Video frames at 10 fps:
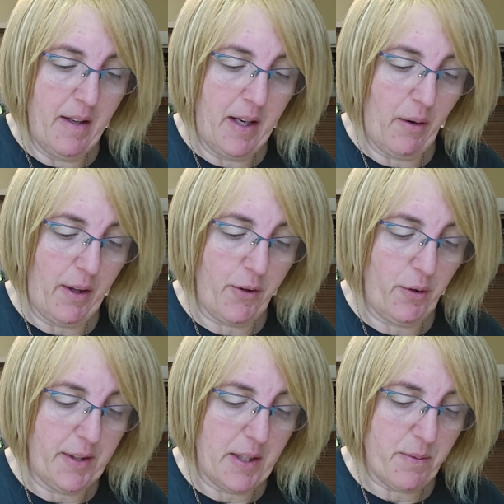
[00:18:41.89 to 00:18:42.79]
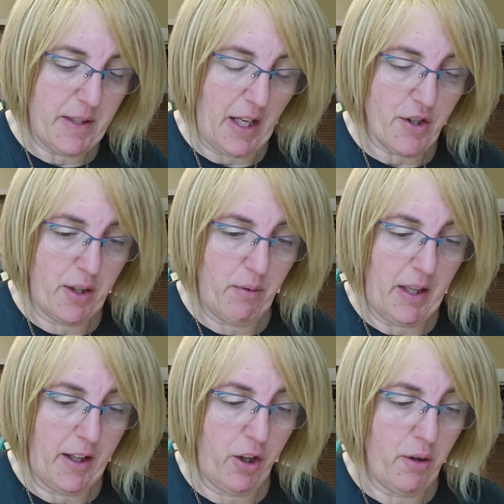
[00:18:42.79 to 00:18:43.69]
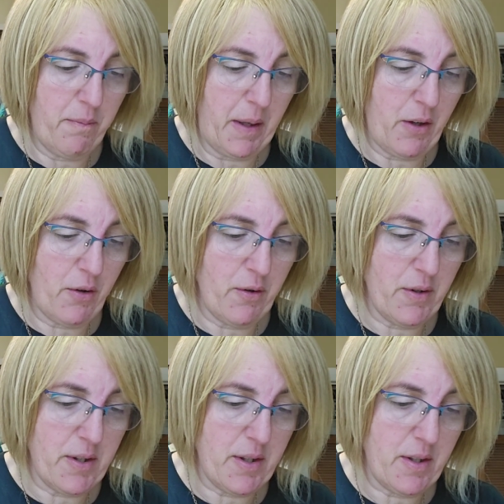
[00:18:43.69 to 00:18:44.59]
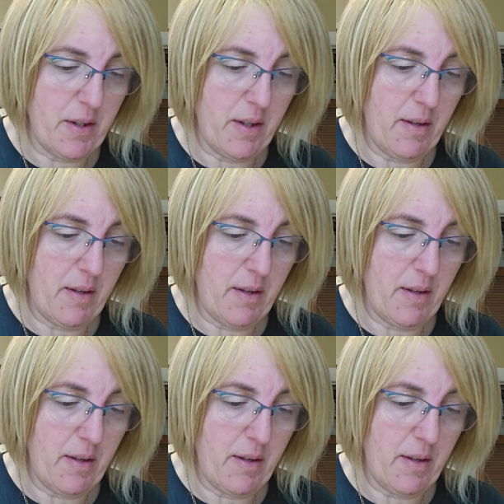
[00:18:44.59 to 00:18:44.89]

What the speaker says: Now I thought this was actually really cute because